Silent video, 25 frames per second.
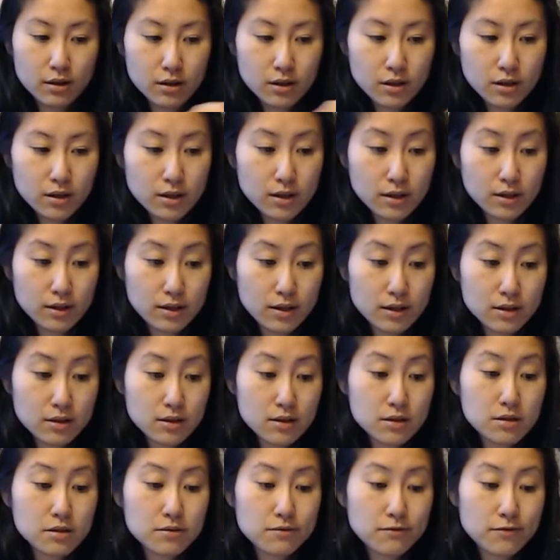get
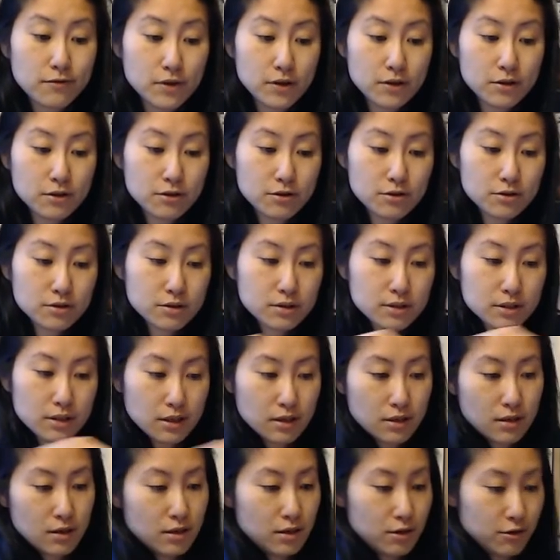these figures,
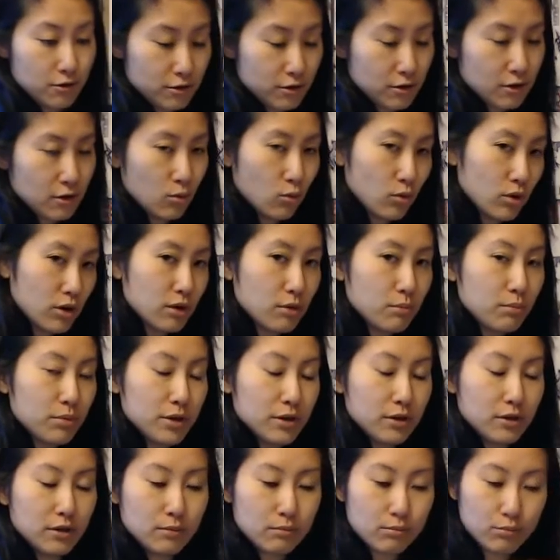you're gonna want a
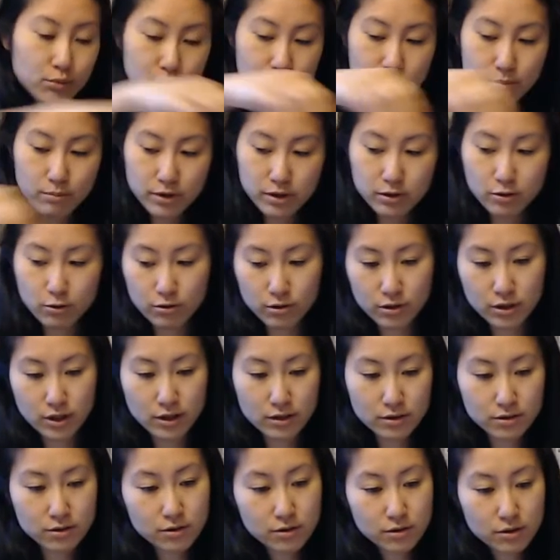pretty big
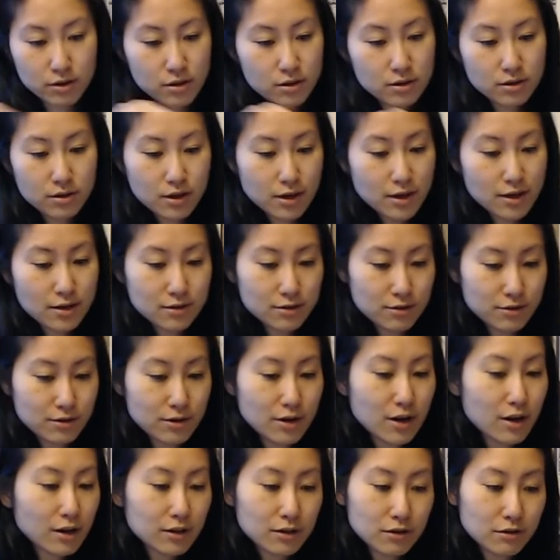organizer. These guys are not
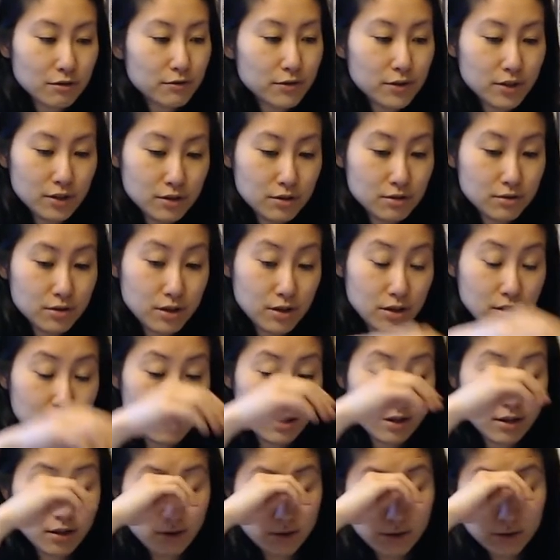gonna fit into
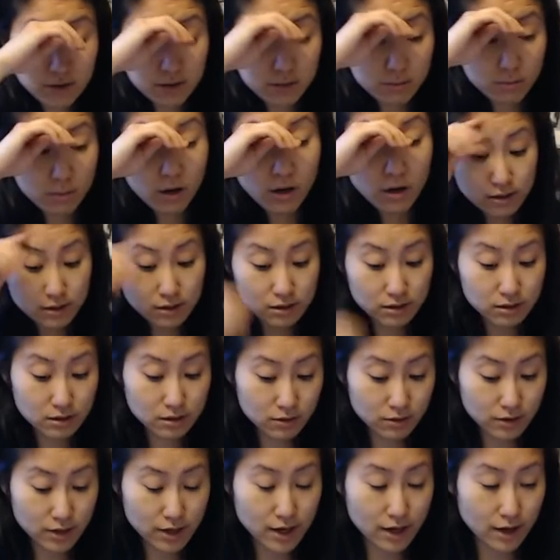anything small. So
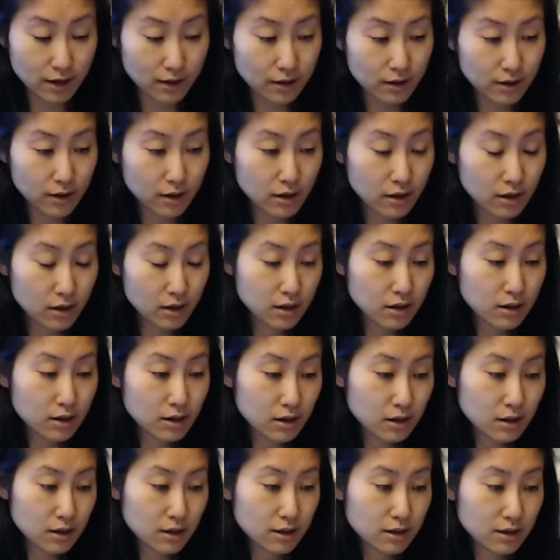yeah,
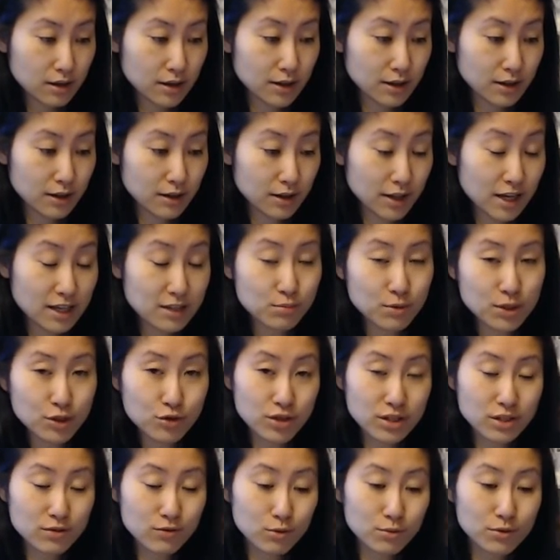that's my
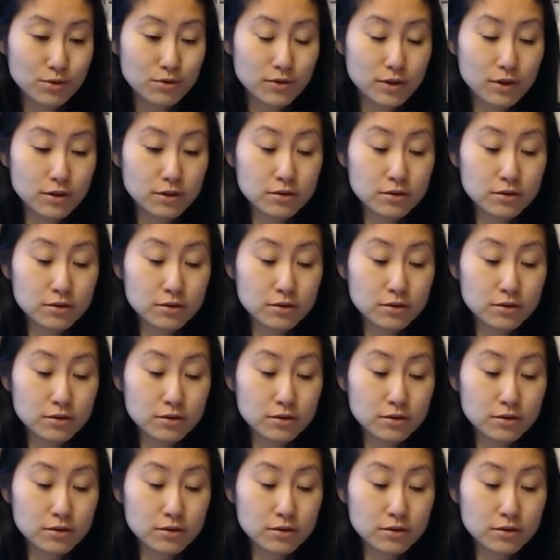Transformers figures